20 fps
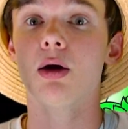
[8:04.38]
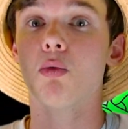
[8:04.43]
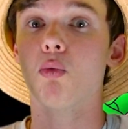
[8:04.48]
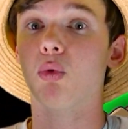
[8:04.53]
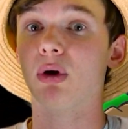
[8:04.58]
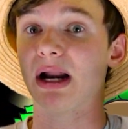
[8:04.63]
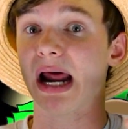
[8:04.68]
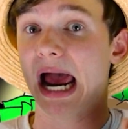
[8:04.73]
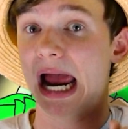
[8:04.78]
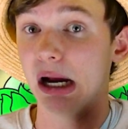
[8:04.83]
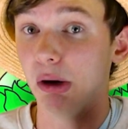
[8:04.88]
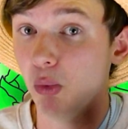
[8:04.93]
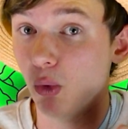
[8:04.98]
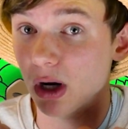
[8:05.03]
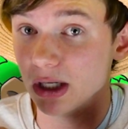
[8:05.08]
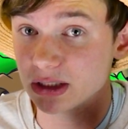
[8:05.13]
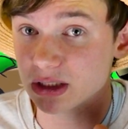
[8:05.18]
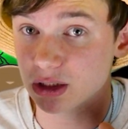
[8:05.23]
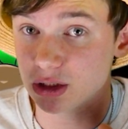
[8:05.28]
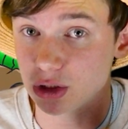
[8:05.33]
What I
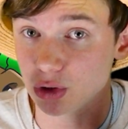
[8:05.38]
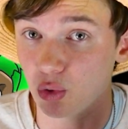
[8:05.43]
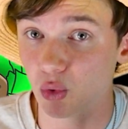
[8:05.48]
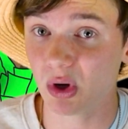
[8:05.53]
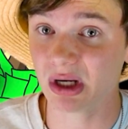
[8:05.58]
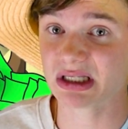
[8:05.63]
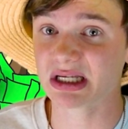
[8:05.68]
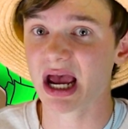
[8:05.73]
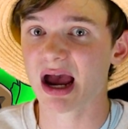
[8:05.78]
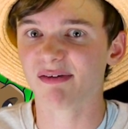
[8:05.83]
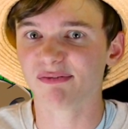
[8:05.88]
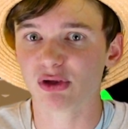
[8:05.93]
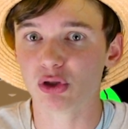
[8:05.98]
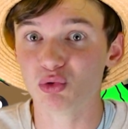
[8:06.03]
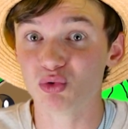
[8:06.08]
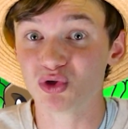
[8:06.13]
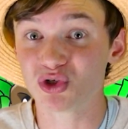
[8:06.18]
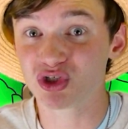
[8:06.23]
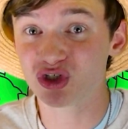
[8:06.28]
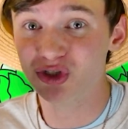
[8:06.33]
want to do is have
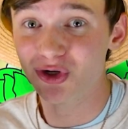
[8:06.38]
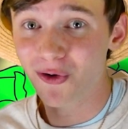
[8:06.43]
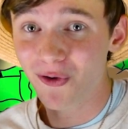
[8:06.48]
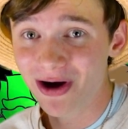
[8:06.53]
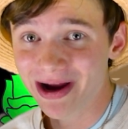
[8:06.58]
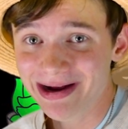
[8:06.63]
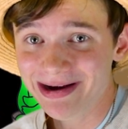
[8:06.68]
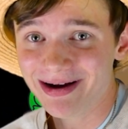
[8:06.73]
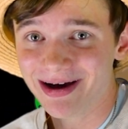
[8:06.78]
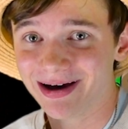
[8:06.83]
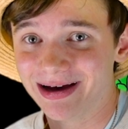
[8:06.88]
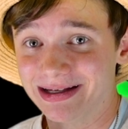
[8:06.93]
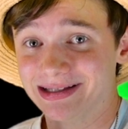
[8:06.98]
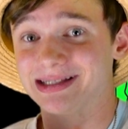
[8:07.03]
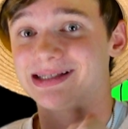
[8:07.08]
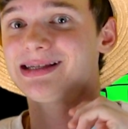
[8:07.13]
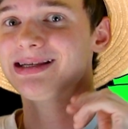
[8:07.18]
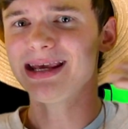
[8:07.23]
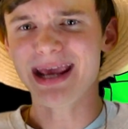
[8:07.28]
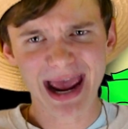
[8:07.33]
you join
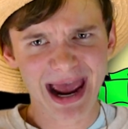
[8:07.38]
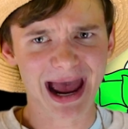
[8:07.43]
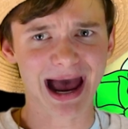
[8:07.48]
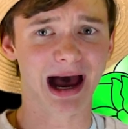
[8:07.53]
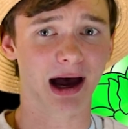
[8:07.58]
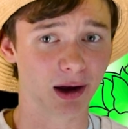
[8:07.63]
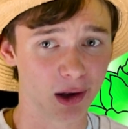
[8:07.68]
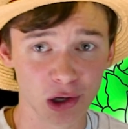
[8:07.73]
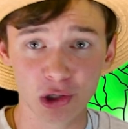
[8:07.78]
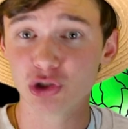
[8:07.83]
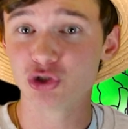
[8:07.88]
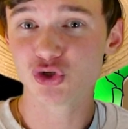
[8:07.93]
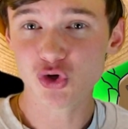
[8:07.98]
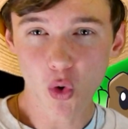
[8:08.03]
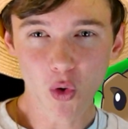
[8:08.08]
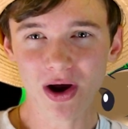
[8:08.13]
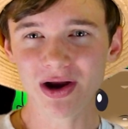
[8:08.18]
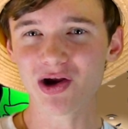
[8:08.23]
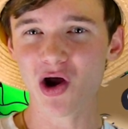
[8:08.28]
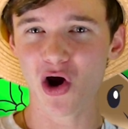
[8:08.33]
us. Yeah,
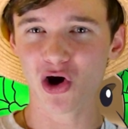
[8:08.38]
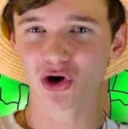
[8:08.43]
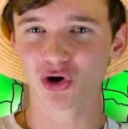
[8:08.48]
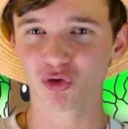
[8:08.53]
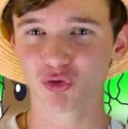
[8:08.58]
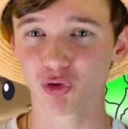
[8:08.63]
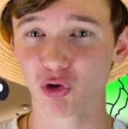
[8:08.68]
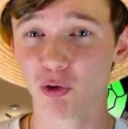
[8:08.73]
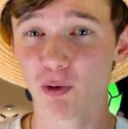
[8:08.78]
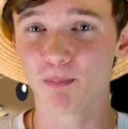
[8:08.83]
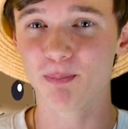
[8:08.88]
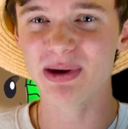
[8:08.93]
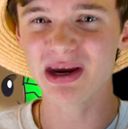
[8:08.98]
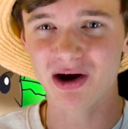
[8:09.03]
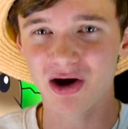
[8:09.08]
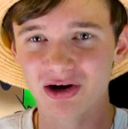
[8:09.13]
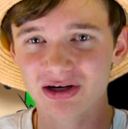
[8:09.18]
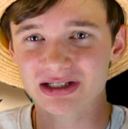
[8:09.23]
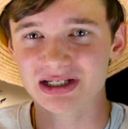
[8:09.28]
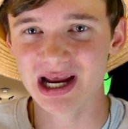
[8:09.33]
join our crew, be
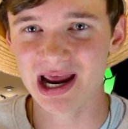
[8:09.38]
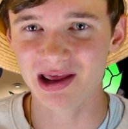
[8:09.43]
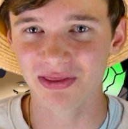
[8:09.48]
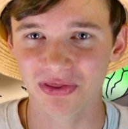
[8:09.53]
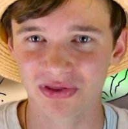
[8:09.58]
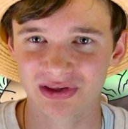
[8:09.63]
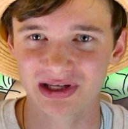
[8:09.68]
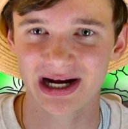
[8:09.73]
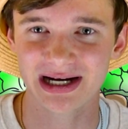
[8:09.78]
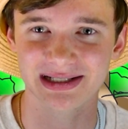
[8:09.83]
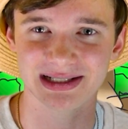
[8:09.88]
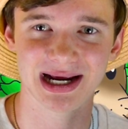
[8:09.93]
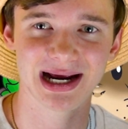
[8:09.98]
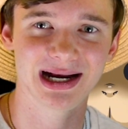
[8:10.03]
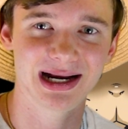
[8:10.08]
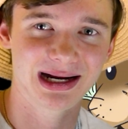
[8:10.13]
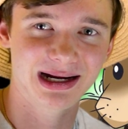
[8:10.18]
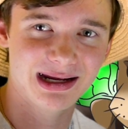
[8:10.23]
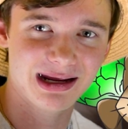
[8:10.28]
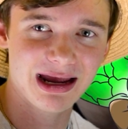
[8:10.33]
our 10th
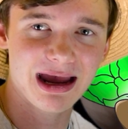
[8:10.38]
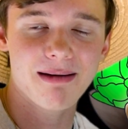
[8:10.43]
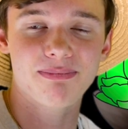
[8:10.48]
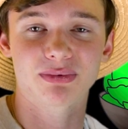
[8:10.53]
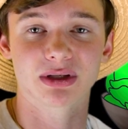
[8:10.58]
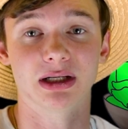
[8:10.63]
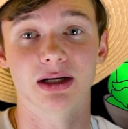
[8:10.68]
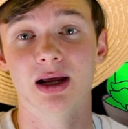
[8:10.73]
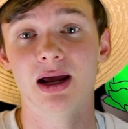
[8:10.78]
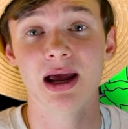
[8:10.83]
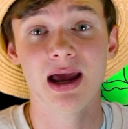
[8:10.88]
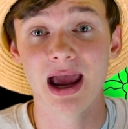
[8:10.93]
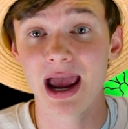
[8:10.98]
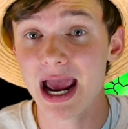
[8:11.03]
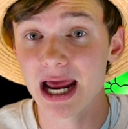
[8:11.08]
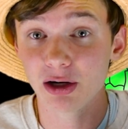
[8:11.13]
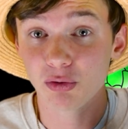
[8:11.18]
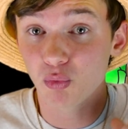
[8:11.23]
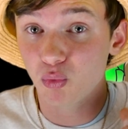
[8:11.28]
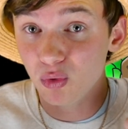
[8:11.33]
Titanic captain,
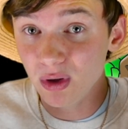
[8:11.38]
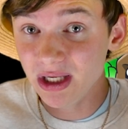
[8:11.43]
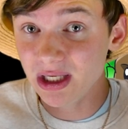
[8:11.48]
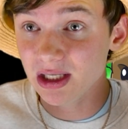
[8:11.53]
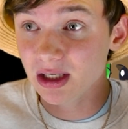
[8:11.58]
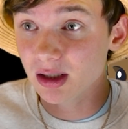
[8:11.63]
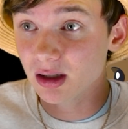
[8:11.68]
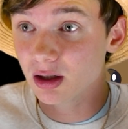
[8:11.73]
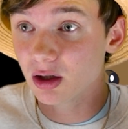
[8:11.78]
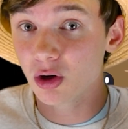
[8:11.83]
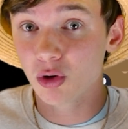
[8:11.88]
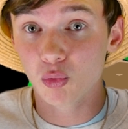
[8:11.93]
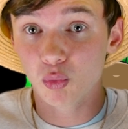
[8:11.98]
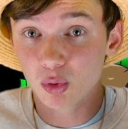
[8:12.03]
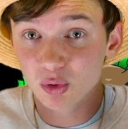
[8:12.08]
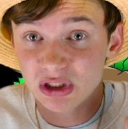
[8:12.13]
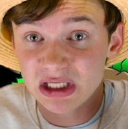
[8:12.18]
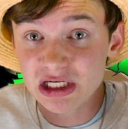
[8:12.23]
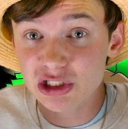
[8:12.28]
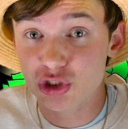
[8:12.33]
and we will
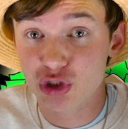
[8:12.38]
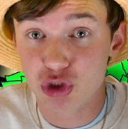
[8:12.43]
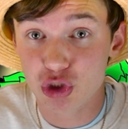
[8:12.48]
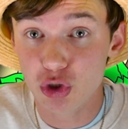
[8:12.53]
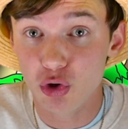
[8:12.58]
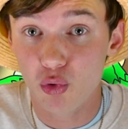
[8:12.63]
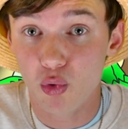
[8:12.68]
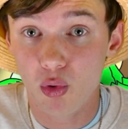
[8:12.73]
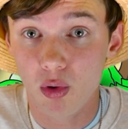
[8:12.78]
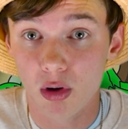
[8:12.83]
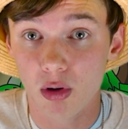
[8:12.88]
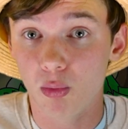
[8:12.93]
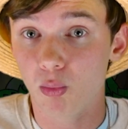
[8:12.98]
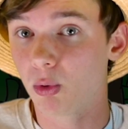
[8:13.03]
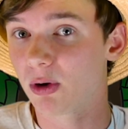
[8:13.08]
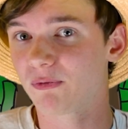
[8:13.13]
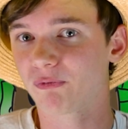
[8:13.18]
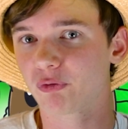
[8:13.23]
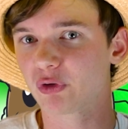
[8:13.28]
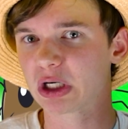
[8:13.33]
teach you
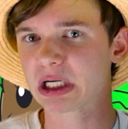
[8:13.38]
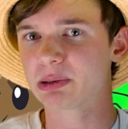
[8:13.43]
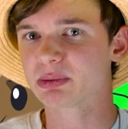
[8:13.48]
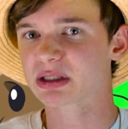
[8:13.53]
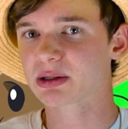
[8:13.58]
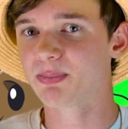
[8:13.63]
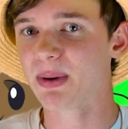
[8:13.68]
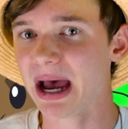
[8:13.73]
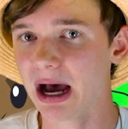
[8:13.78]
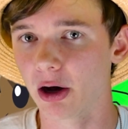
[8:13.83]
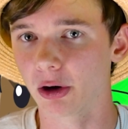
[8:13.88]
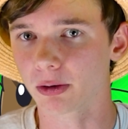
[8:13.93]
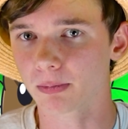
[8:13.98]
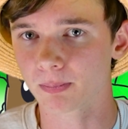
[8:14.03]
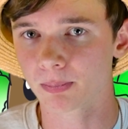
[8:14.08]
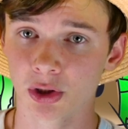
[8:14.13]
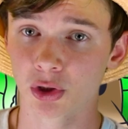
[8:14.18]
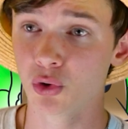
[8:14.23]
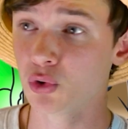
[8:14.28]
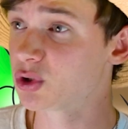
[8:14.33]
what freedom's about.
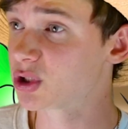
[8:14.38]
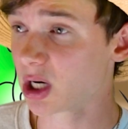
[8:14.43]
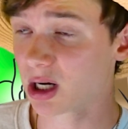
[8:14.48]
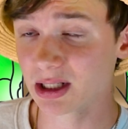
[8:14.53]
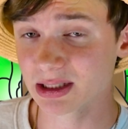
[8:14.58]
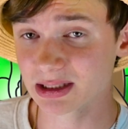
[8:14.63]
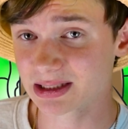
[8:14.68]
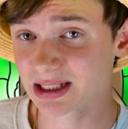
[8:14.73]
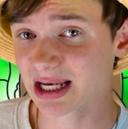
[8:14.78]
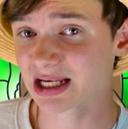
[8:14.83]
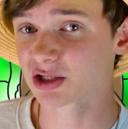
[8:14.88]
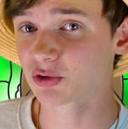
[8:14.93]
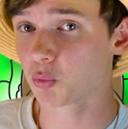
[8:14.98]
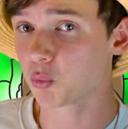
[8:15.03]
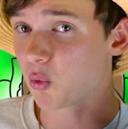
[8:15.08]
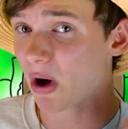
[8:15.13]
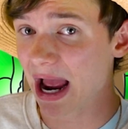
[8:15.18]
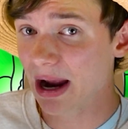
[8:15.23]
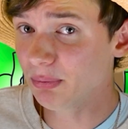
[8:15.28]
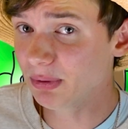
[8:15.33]
Kuzan says,
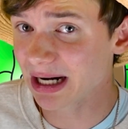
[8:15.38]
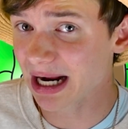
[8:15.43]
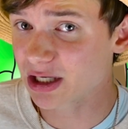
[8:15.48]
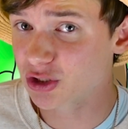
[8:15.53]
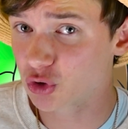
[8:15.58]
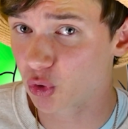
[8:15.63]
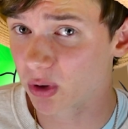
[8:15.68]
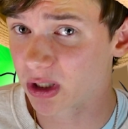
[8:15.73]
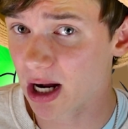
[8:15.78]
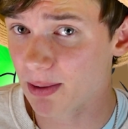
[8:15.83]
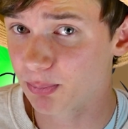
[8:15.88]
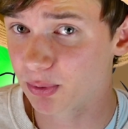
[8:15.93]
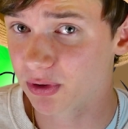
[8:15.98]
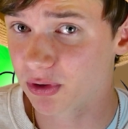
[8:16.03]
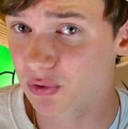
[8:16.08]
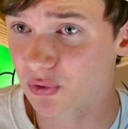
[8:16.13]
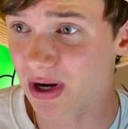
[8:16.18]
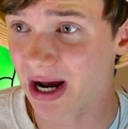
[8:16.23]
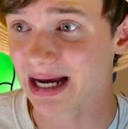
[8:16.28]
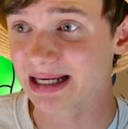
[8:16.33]
why would I join up with
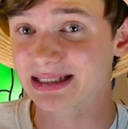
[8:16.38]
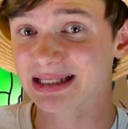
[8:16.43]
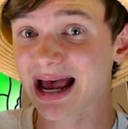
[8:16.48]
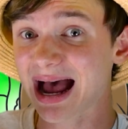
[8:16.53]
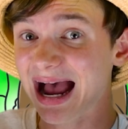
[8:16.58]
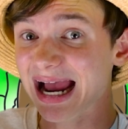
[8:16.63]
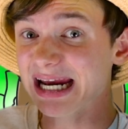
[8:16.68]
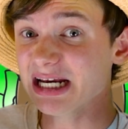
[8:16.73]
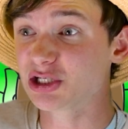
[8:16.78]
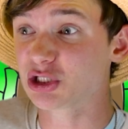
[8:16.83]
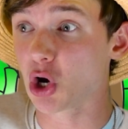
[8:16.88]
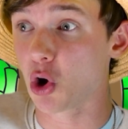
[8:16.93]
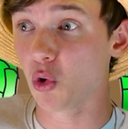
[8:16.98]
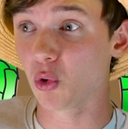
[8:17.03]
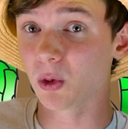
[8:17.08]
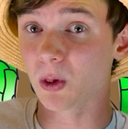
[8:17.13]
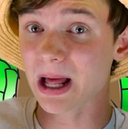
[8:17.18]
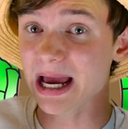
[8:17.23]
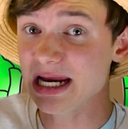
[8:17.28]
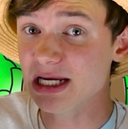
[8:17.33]
you guys? I
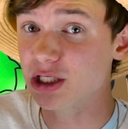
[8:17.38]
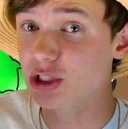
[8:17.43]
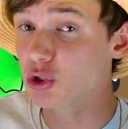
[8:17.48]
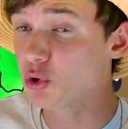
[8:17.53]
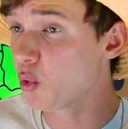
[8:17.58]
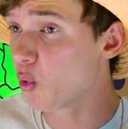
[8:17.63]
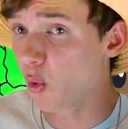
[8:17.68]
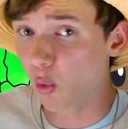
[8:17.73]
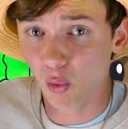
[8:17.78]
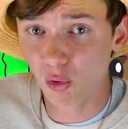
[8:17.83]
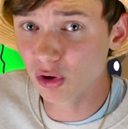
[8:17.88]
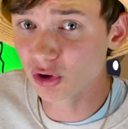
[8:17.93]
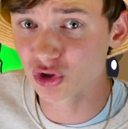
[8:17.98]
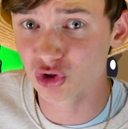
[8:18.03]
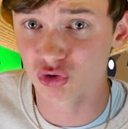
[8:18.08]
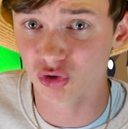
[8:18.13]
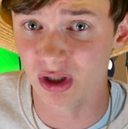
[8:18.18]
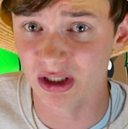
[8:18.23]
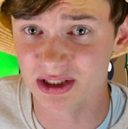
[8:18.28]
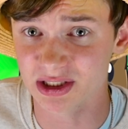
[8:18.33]
don't like you or
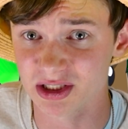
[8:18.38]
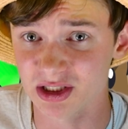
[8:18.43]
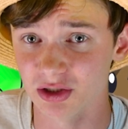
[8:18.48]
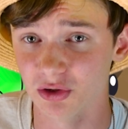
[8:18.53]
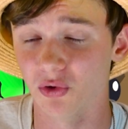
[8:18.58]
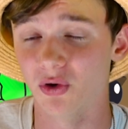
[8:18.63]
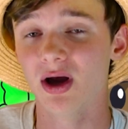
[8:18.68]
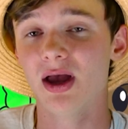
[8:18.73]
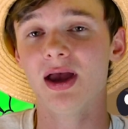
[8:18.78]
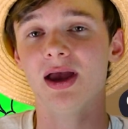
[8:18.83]
trust you.